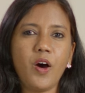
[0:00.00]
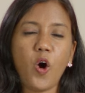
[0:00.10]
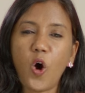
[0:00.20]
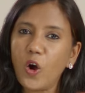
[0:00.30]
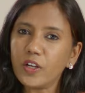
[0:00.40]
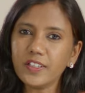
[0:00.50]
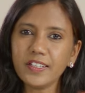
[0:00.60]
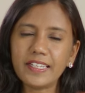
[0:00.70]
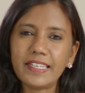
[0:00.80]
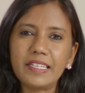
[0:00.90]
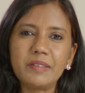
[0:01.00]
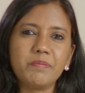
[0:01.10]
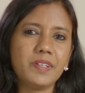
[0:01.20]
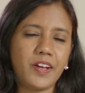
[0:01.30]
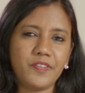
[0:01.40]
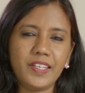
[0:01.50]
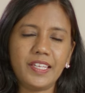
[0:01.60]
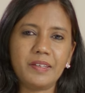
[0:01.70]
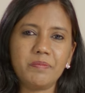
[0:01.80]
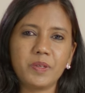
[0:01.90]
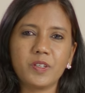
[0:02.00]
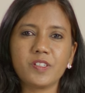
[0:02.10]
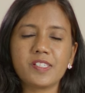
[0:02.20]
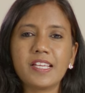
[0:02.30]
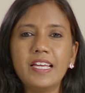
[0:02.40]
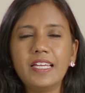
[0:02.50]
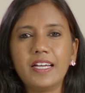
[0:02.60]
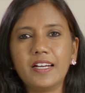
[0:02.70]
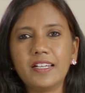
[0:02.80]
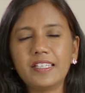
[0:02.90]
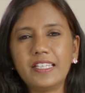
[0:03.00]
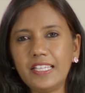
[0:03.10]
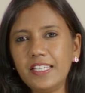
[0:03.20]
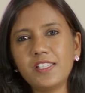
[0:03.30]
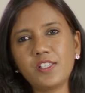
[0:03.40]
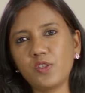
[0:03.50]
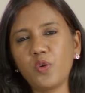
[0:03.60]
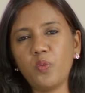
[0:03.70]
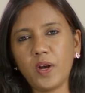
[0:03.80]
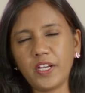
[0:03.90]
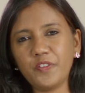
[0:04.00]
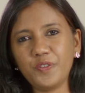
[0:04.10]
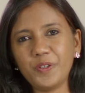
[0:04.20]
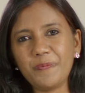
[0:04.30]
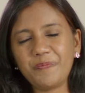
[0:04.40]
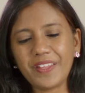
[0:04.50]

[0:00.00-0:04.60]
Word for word: honoring Him, loving Him because uh, He is so wonderful.